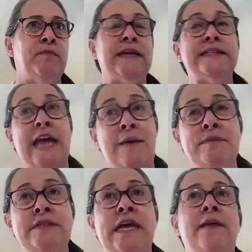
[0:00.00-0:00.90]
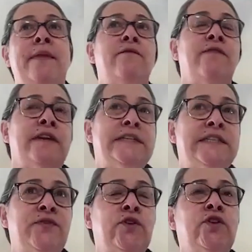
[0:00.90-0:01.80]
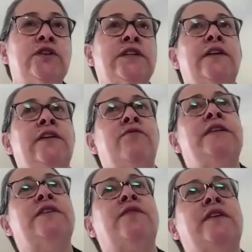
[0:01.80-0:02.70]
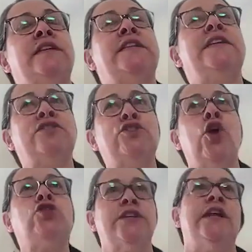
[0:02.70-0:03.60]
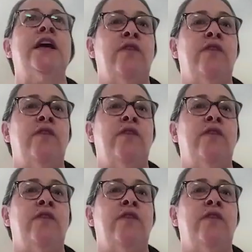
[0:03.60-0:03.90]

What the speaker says: exams, and they'll find it difficult. And the reason they find it, there's not enough.